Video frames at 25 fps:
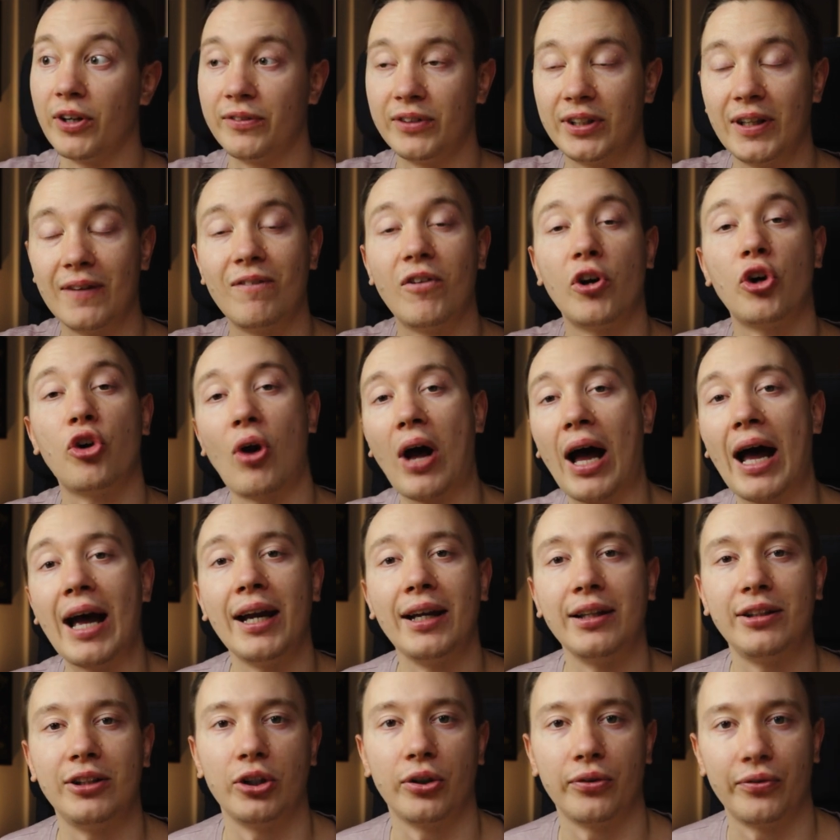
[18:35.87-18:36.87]
the
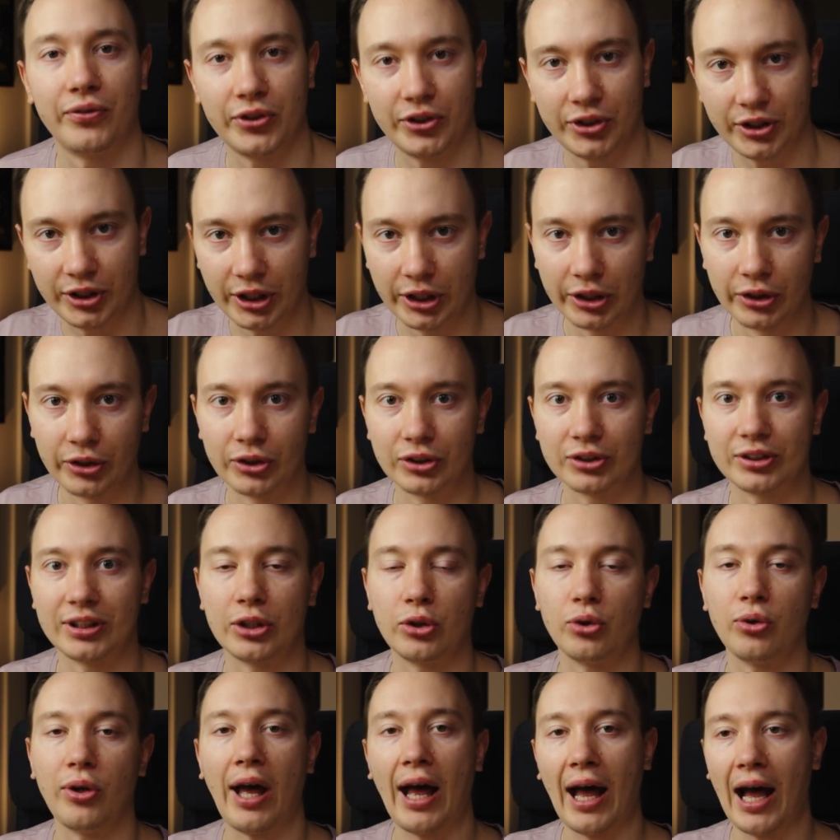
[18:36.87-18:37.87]
variety of skills
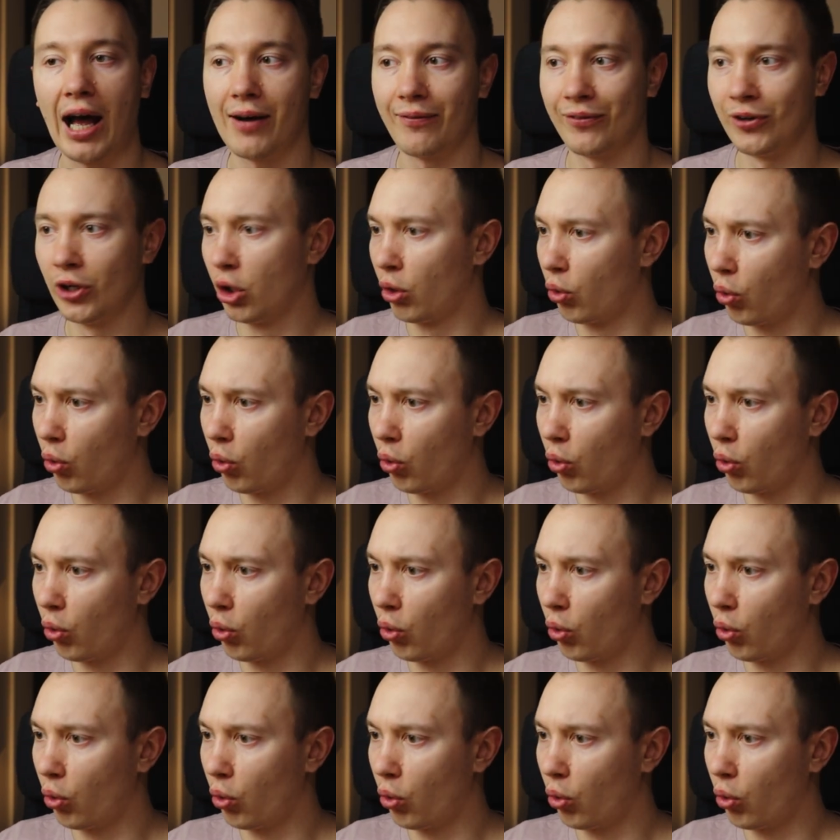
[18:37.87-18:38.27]
that you have.